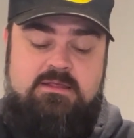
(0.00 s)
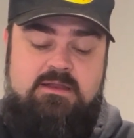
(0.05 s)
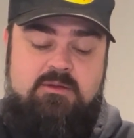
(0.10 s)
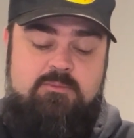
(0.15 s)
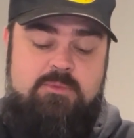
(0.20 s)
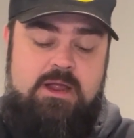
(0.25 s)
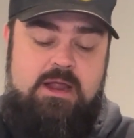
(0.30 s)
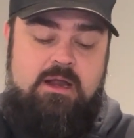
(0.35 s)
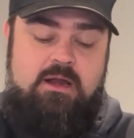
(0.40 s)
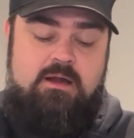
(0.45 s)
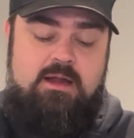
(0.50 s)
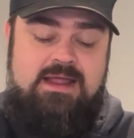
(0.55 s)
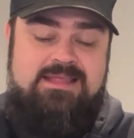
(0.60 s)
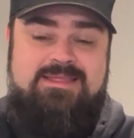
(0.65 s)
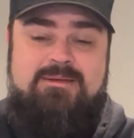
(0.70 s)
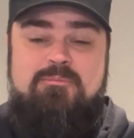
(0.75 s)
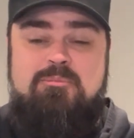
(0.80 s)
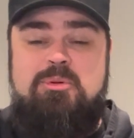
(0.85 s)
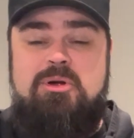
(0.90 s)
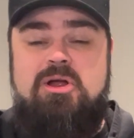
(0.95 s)
to bear, and
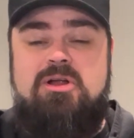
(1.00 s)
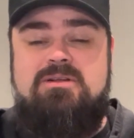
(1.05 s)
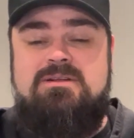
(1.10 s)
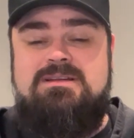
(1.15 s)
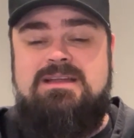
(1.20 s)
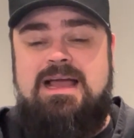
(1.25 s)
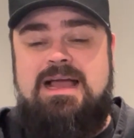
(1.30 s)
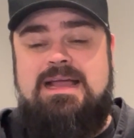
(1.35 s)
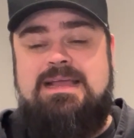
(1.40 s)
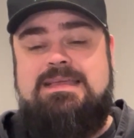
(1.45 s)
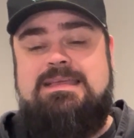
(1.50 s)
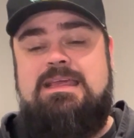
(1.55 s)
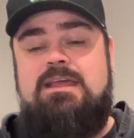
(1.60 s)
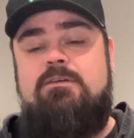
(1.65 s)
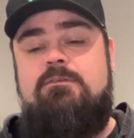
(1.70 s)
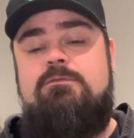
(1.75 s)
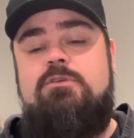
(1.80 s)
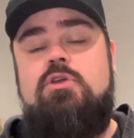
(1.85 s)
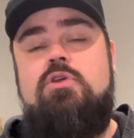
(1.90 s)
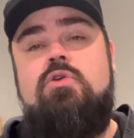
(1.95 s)
the burden I
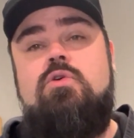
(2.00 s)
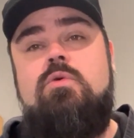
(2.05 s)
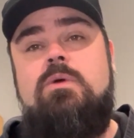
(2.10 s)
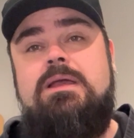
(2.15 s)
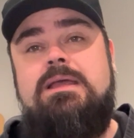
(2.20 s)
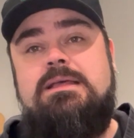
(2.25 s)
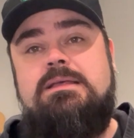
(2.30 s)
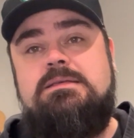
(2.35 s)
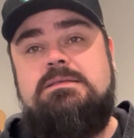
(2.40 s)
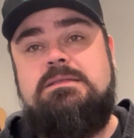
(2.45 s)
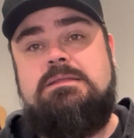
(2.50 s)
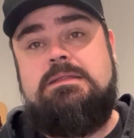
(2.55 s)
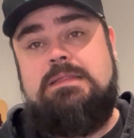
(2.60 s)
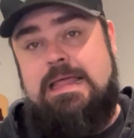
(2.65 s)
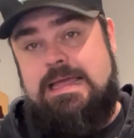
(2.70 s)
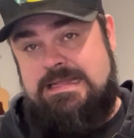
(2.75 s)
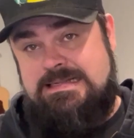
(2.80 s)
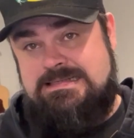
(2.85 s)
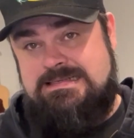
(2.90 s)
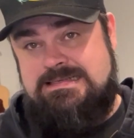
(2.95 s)
give you is
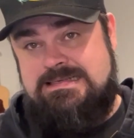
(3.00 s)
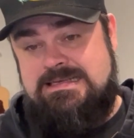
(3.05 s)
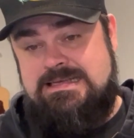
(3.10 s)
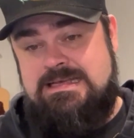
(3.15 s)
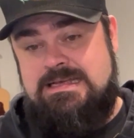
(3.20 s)
light.'"